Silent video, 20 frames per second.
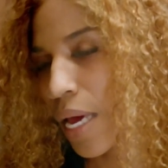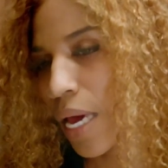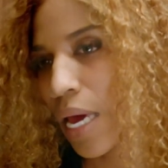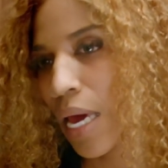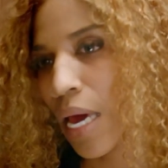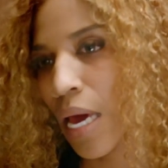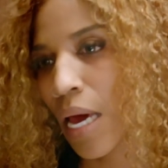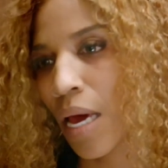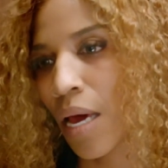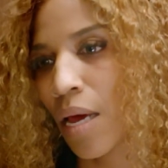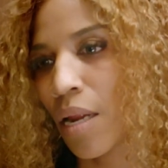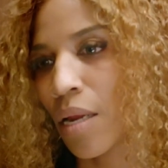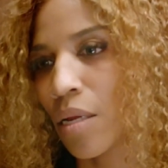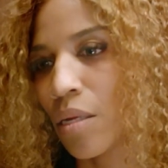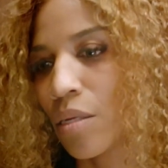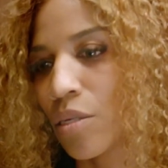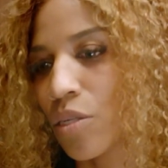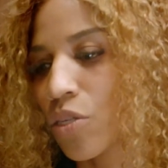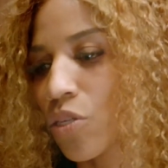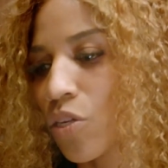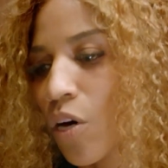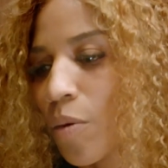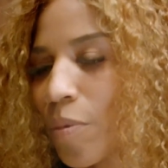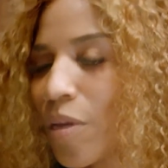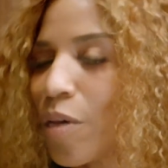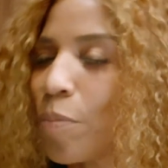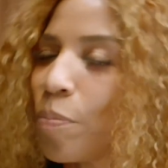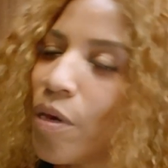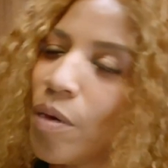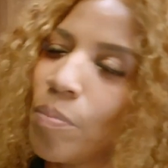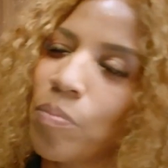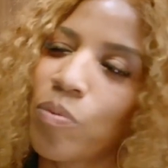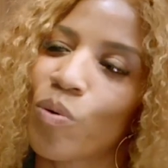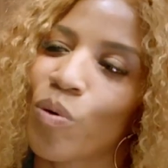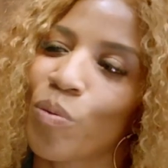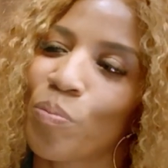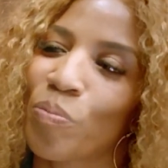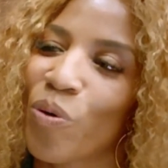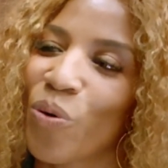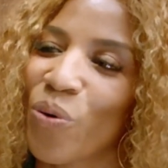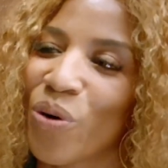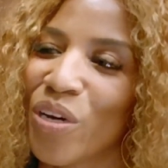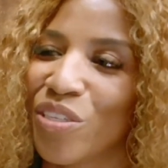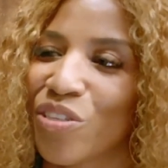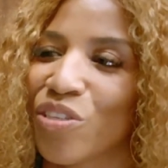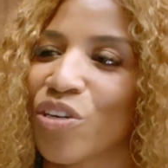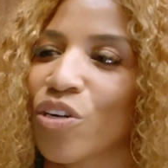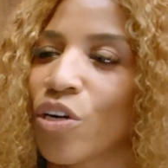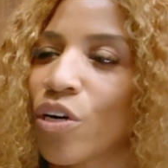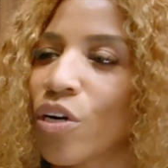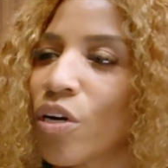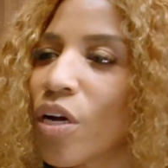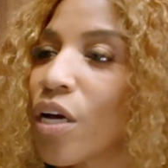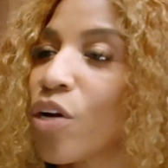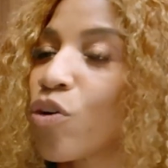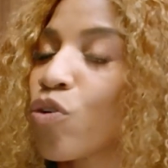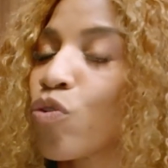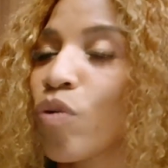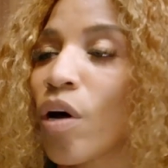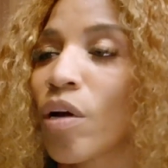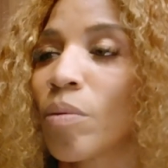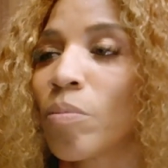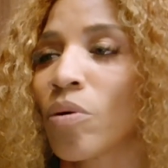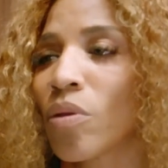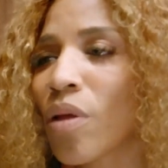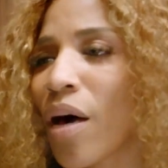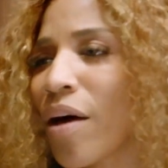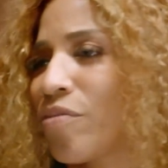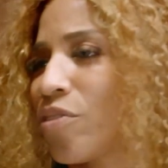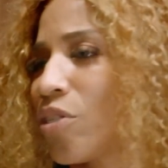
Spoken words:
and so many people point to her incredible life.